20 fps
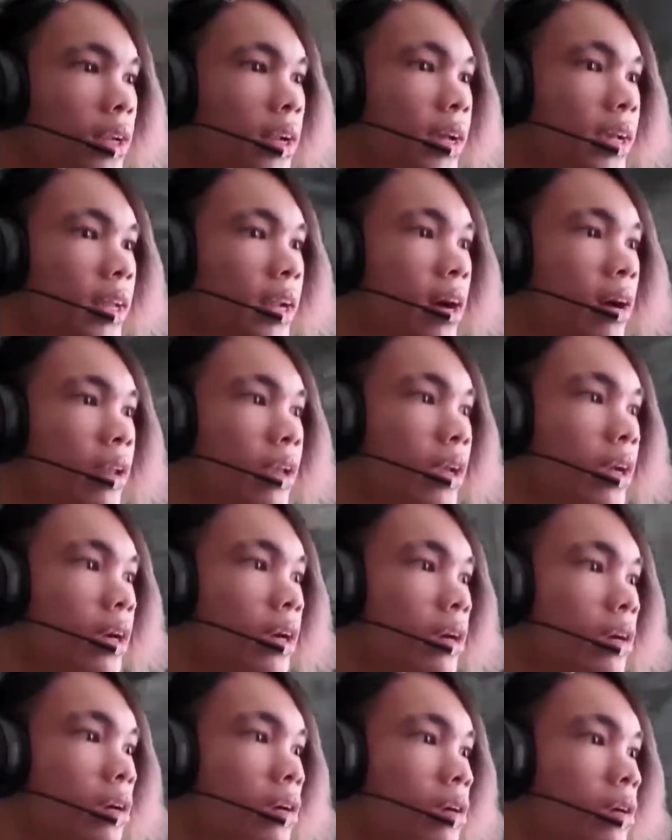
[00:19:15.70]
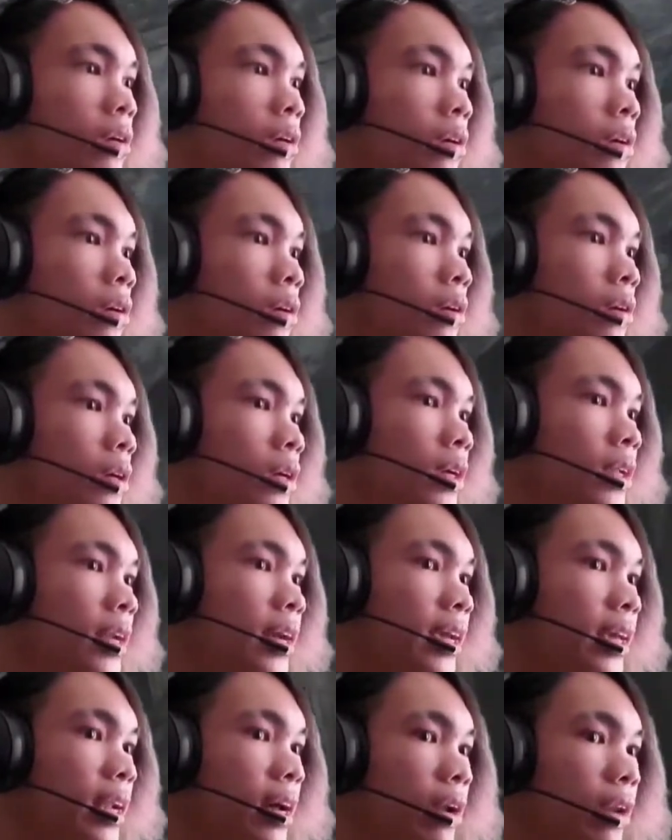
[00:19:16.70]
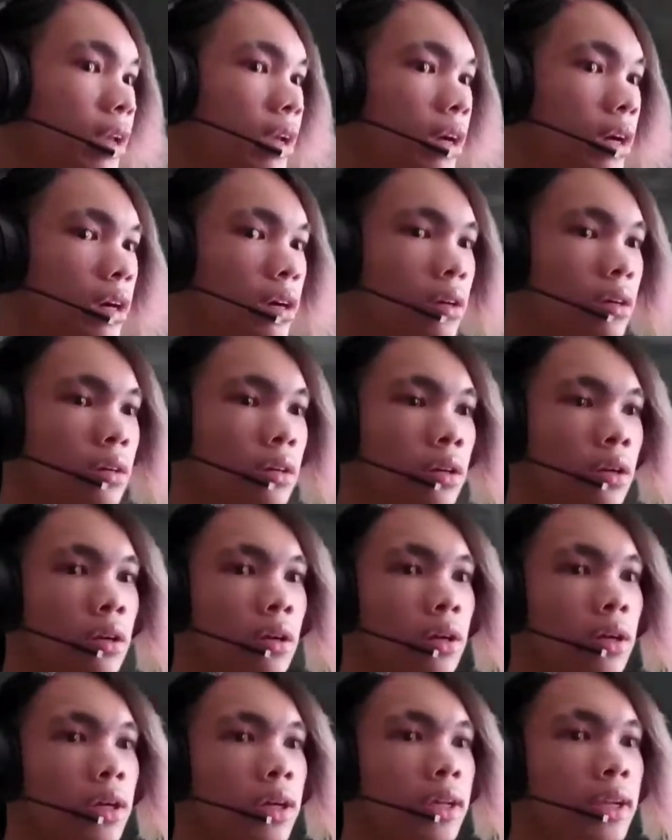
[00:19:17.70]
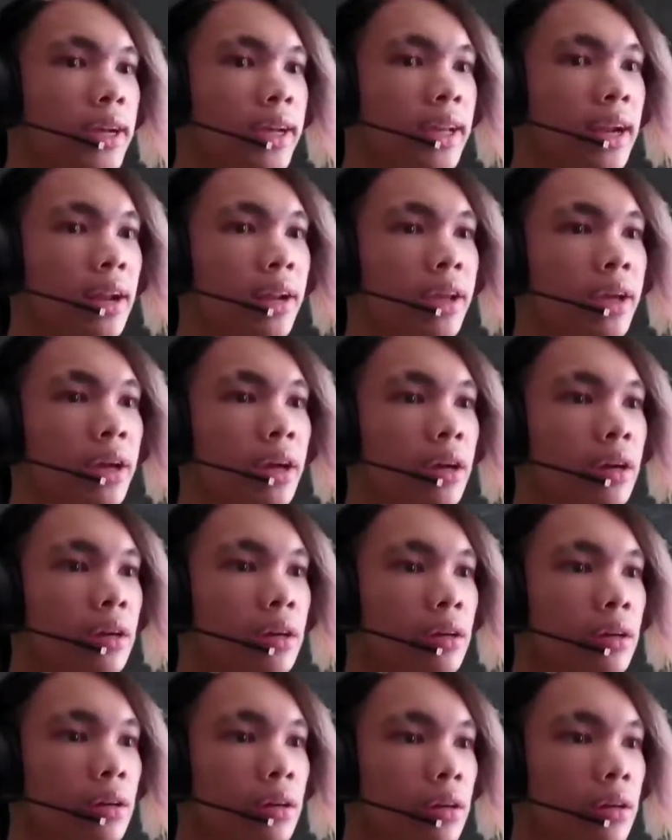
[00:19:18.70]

Can I get out of here? Can I get out of here? Can I get out of here?